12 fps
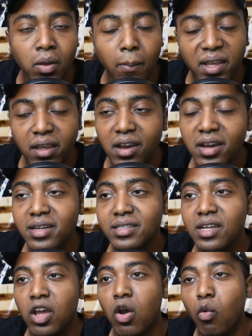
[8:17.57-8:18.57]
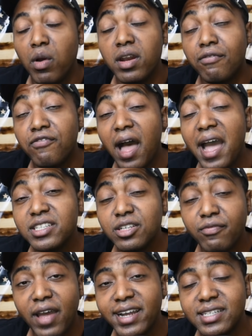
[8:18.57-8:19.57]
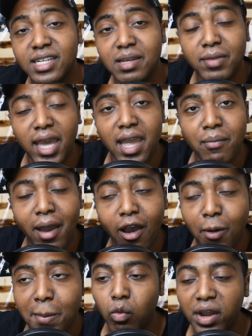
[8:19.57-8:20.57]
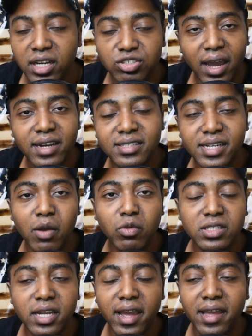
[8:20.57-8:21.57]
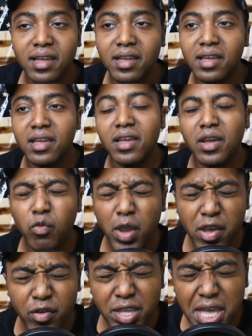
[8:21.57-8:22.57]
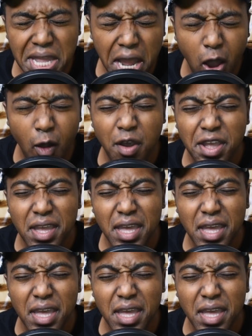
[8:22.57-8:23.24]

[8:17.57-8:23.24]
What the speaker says: Because when the Pfizer vaccine came out, what they tried to say was that, well, you know,